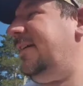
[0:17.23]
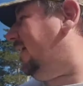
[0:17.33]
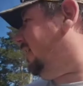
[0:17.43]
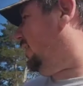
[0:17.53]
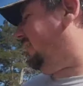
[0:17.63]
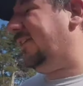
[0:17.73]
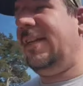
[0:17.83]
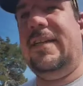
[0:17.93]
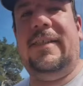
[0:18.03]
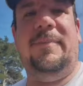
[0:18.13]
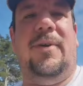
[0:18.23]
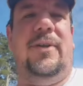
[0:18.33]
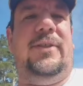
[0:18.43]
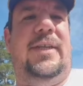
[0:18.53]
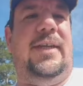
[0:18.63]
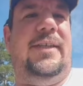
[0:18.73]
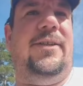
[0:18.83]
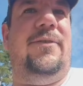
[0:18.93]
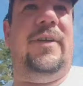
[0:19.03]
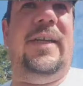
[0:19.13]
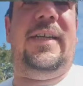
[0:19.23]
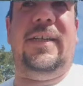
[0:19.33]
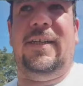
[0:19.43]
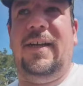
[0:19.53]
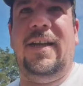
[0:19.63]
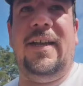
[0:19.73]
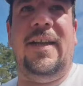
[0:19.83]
I already started this small section over here.